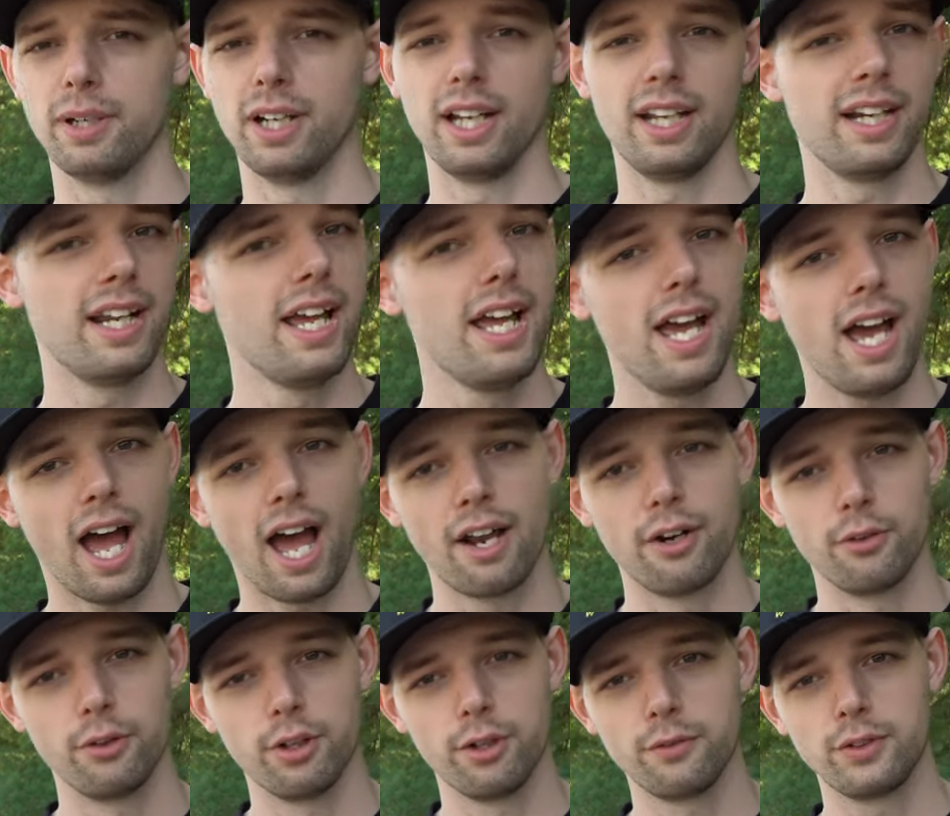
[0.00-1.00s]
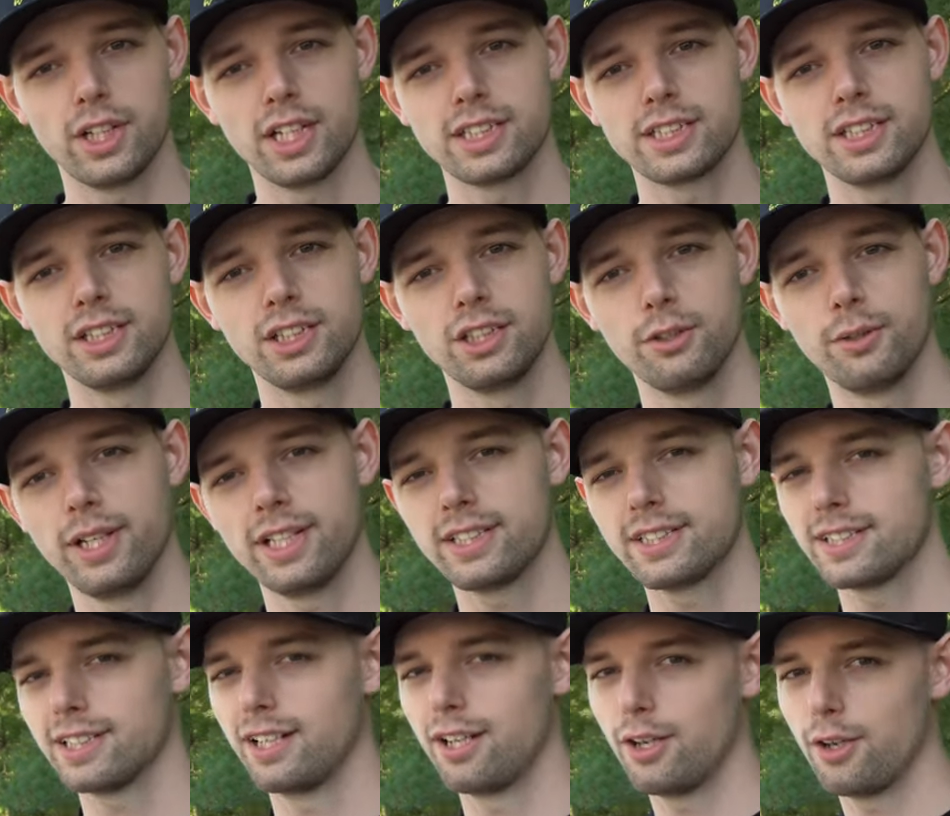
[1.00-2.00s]
but I don't know if you guys can do it,
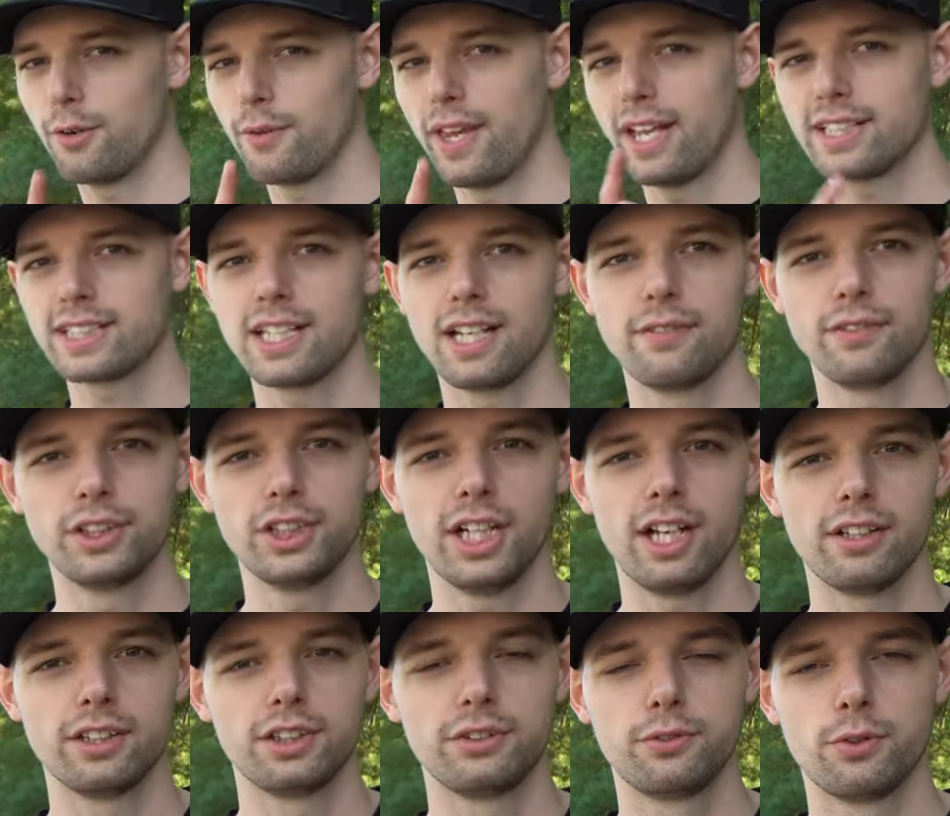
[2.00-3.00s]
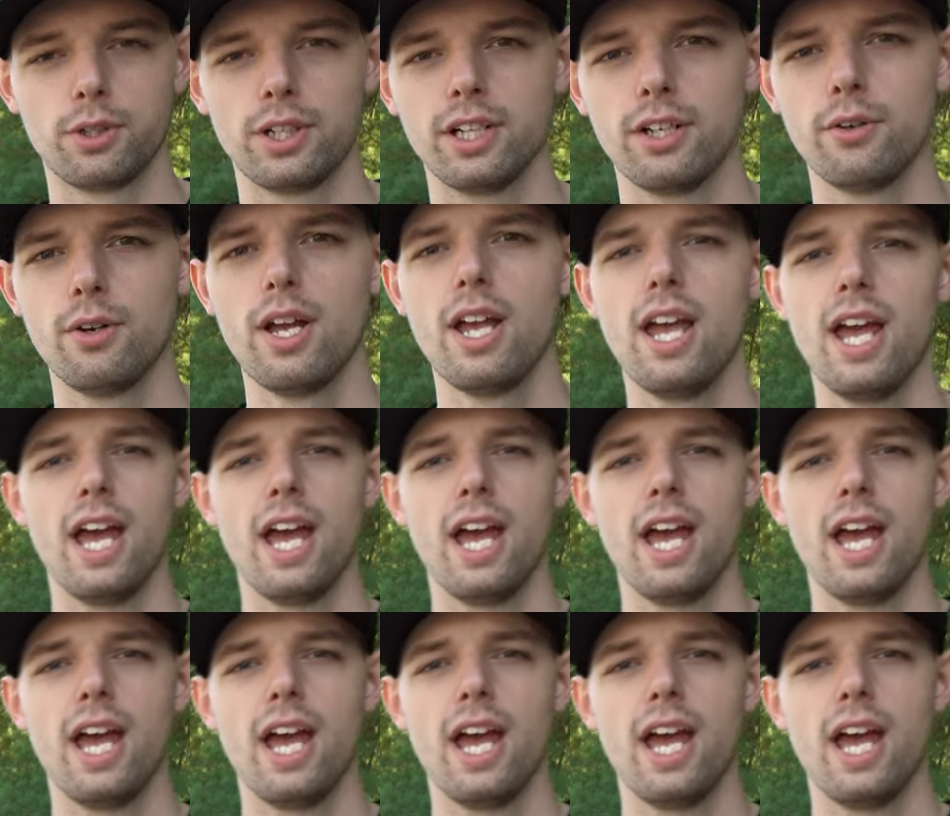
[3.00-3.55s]
so that's kind of a challenge for you.